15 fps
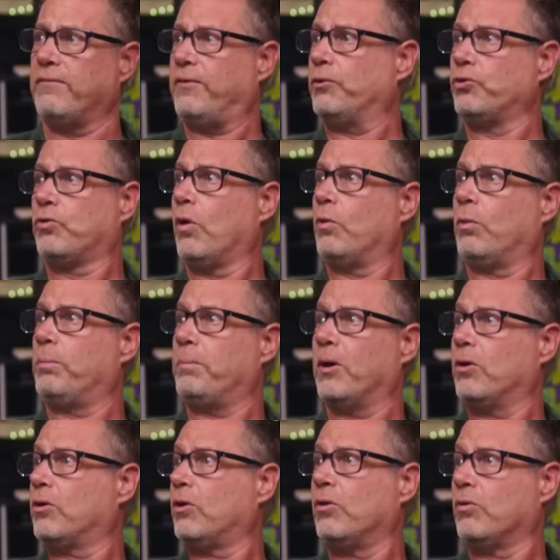if it was growing with
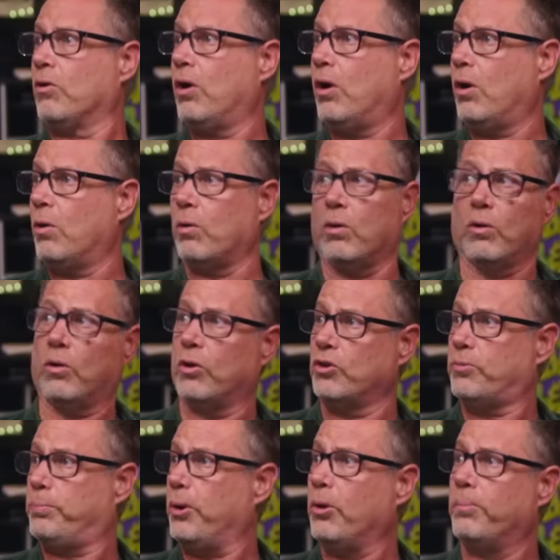Miracle-Gro or
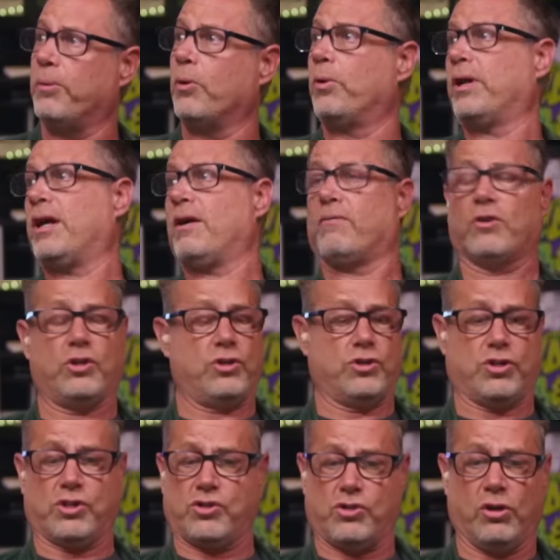horse poop or whatever. You're
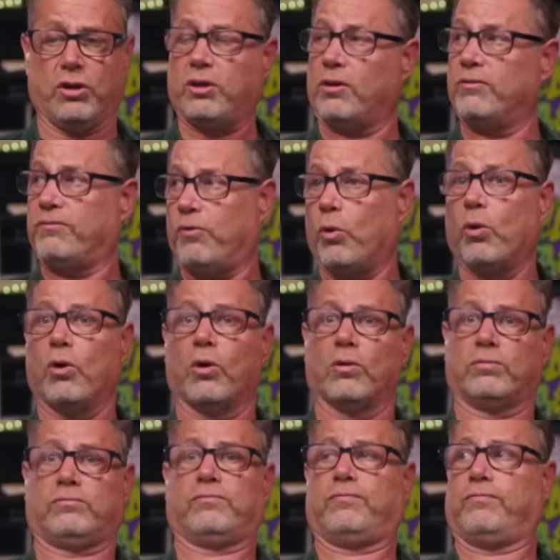just looking
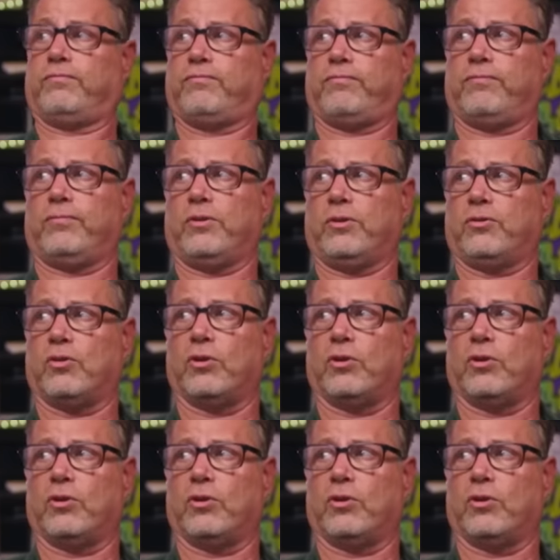for it's